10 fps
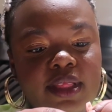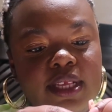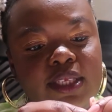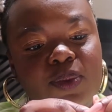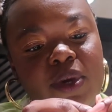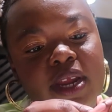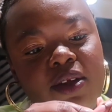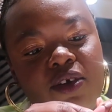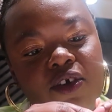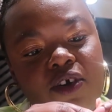this is what
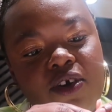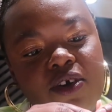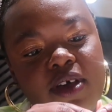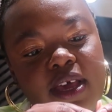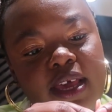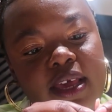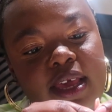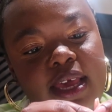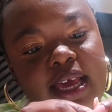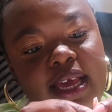i got
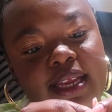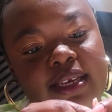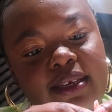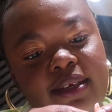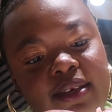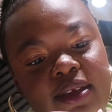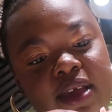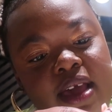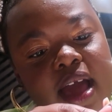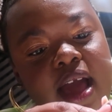and
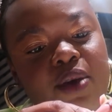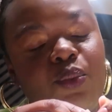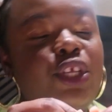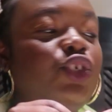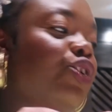we